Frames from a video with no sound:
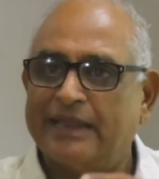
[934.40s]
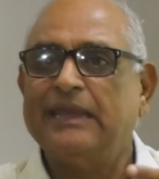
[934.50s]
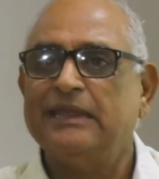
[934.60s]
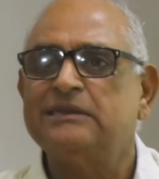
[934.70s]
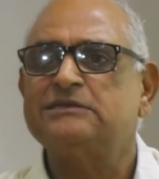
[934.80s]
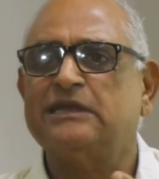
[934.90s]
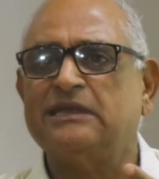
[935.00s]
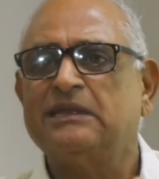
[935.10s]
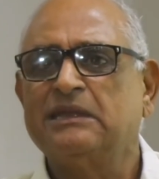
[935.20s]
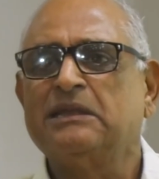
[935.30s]
again, is,
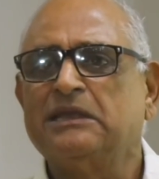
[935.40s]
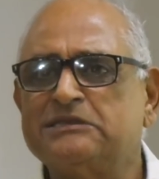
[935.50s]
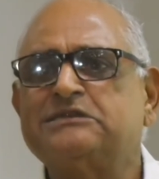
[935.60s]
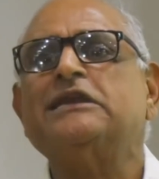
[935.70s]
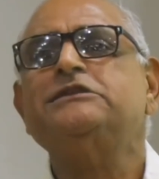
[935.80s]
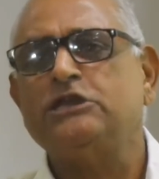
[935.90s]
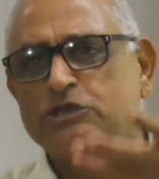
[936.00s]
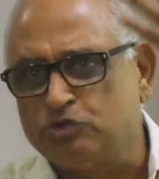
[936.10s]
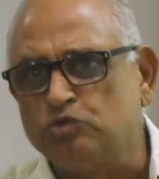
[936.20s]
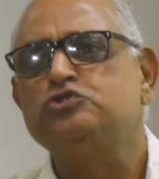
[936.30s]
a, is such
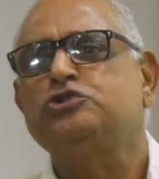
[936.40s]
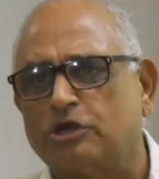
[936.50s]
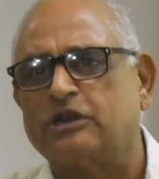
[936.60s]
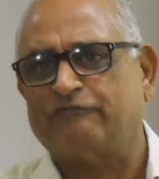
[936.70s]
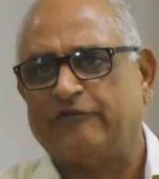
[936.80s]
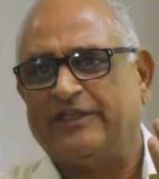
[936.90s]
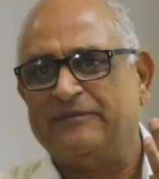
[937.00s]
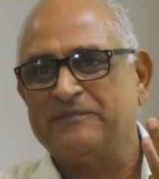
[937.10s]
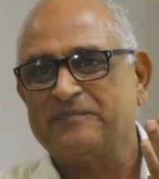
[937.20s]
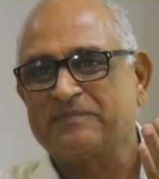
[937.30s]
a huge
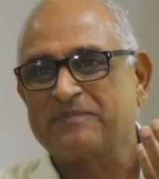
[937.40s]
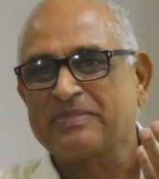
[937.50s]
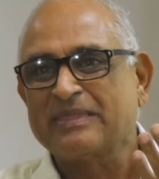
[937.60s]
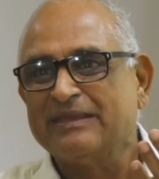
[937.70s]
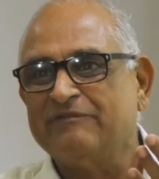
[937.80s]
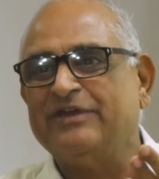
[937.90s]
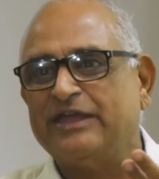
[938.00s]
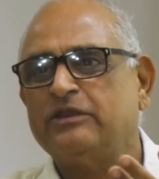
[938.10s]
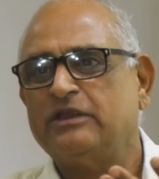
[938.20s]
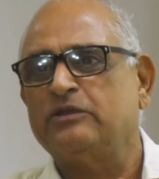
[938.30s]
geography
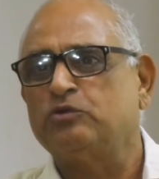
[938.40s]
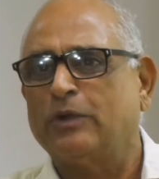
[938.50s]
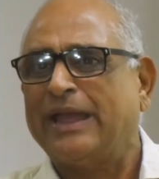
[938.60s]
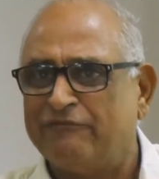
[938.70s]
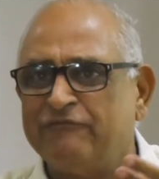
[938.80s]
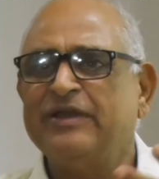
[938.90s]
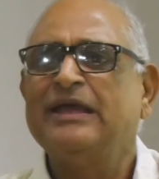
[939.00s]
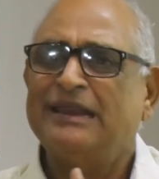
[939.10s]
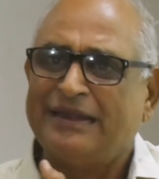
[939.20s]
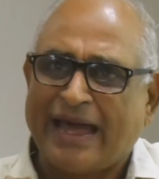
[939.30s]
where you
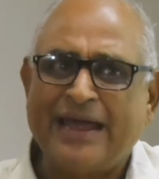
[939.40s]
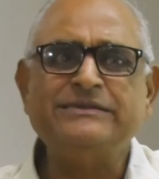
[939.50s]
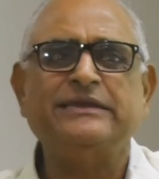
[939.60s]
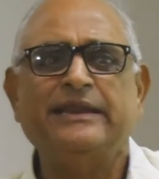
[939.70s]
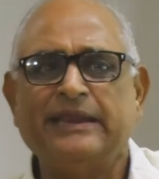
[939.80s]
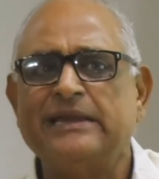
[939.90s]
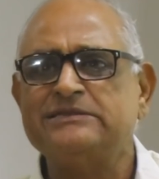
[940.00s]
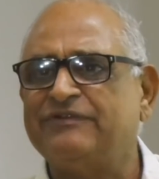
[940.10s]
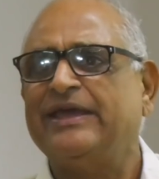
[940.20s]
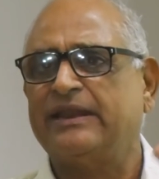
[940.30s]
have large
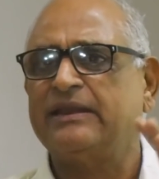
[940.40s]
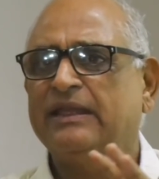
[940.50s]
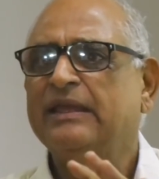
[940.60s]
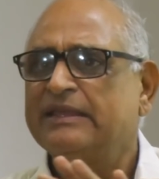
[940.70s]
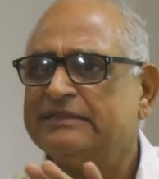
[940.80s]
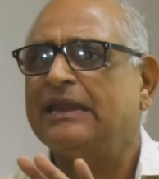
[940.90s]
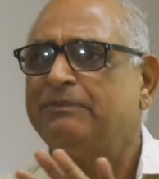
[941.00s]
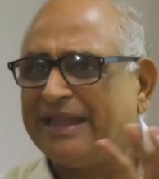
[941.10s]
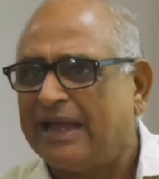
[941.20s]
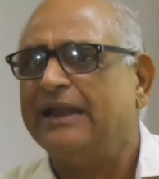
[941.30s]
areas where there
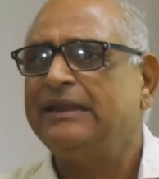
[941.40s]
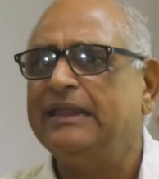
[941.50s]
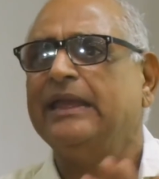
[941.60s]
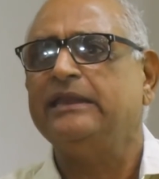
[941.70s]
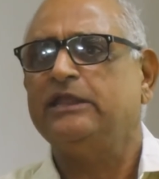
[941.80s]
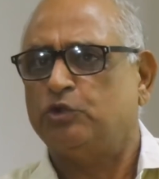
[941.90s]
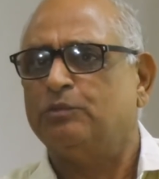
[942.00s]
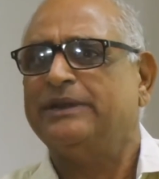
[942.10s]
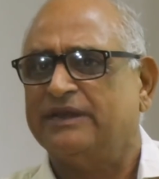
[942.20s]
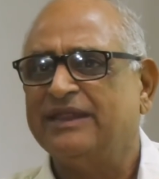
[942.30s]
will be hardly any
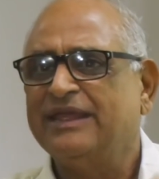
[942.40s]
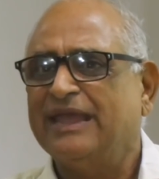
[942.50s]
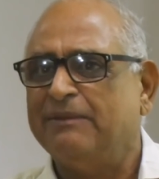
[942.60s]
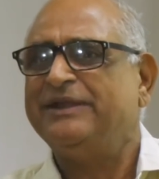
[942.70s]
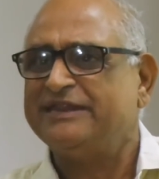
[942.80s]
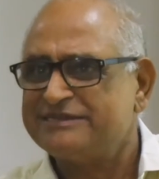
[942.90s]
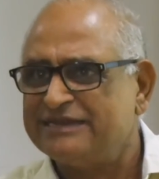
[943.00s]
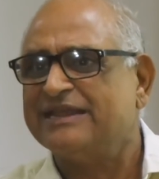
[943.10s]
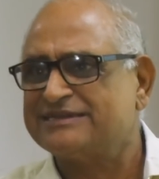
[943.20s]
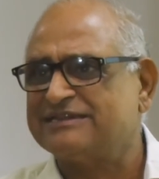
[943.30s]
human
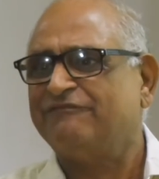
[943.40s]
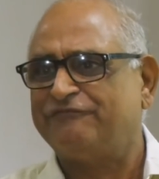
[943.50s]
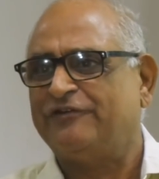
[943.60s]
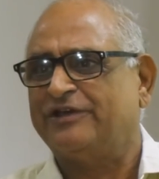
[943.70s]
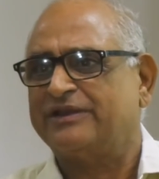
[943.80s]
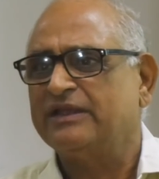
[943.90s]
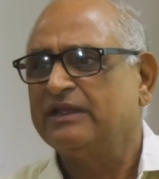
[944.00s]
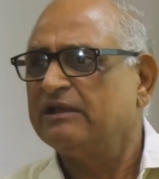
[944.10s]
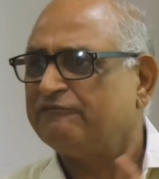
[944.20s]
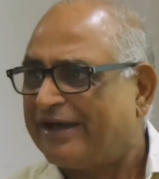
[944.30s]
habitation except for
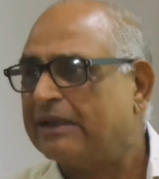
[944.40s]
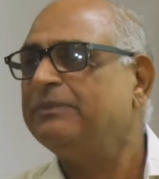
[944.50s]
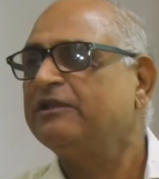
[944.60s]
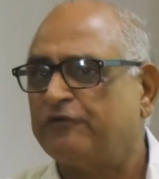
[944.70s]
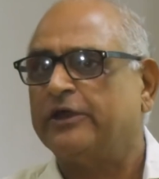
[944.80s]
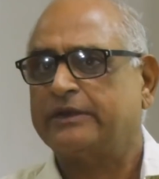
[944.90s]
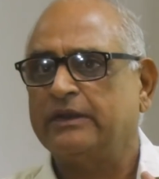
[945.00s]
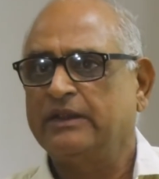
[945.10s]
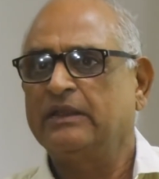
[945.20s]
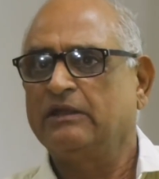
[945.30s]
farming
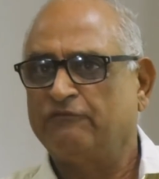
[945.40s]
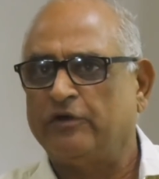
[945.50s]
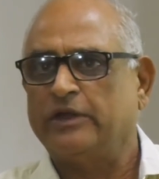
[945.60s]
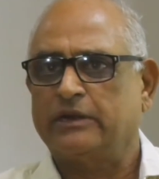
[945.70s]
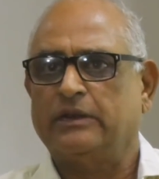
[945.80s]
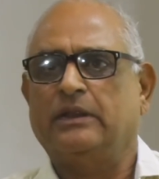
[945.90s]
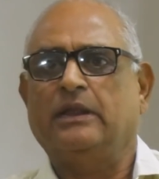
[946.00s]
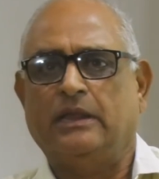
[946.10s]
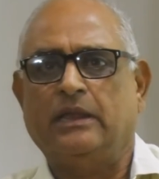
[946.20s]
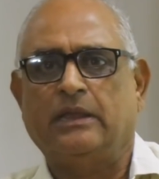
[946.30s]
for, for
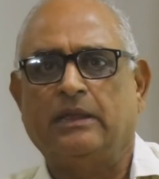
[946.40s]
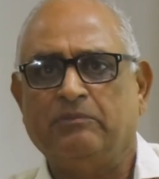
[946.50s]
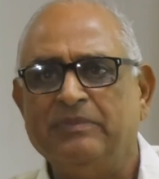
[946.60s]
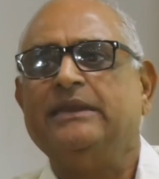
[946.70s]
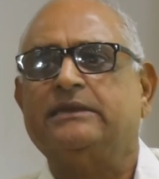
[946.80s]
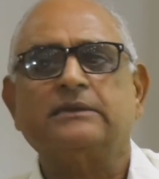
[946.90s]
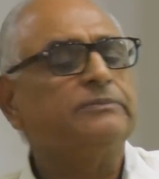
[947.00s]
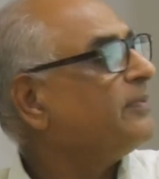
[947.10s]
uh, meat.